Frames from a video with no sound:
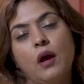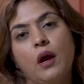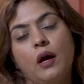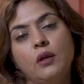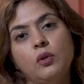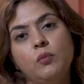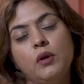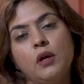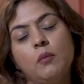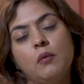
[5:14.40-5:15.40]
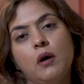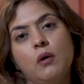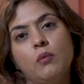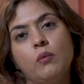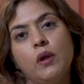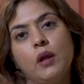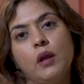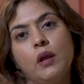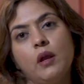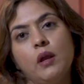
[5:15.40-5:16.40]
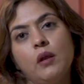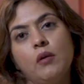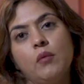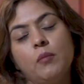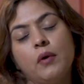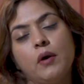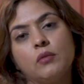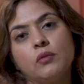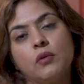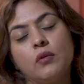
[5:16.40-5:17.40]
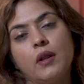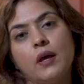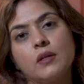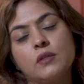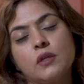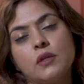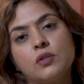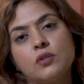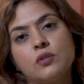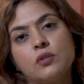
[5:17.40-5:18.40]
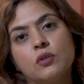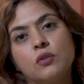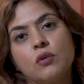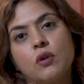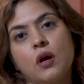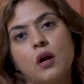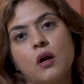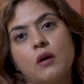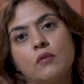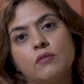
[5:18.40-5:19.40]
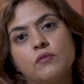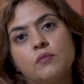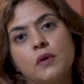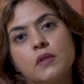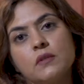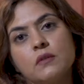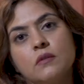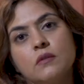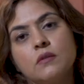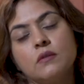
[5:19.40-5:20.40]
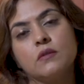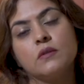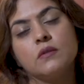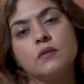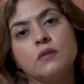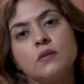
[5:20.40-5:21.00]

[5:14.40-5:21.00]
And you become aware about the relaxation in your calf muscles.